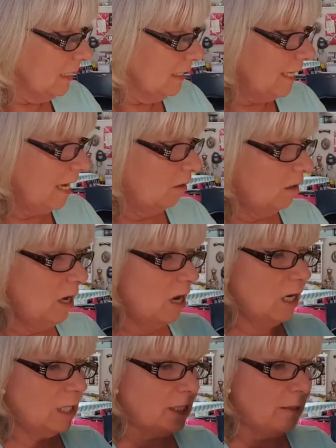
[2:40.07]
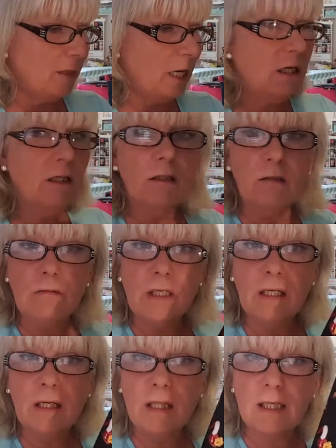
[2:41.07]
Now, onto my own.
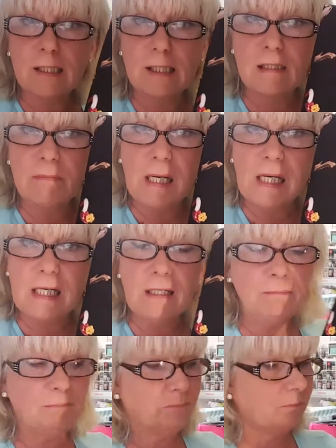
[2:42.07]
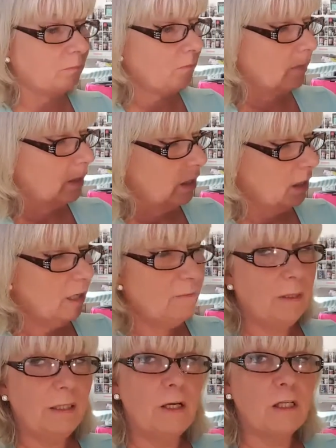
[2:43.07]
This is mine.
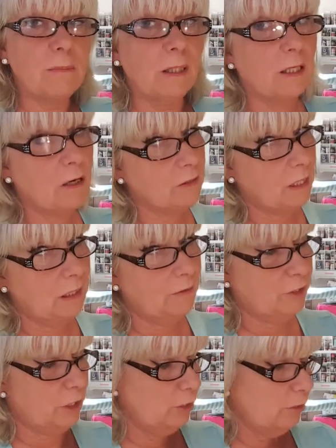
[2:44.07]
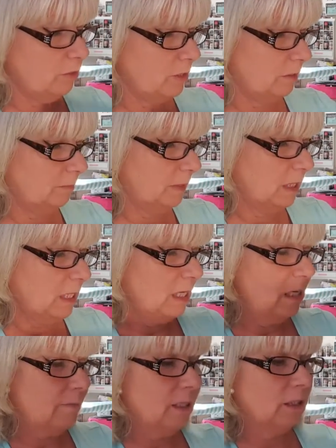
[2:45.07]
Everybody knows me, knows I love shoes.
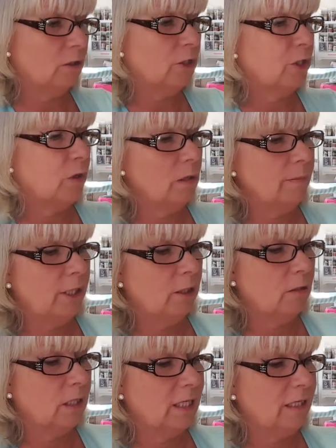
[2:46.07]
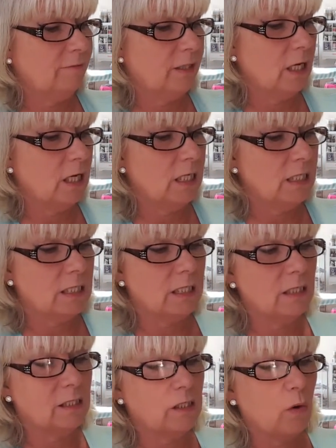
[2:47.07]
And my little charm here, I have got
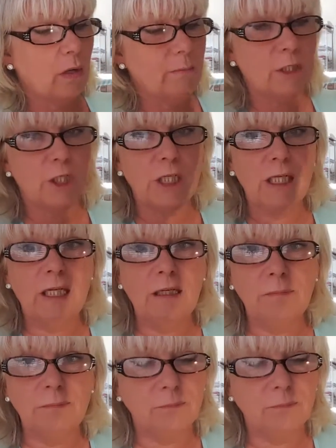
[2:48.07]
a sewing machine,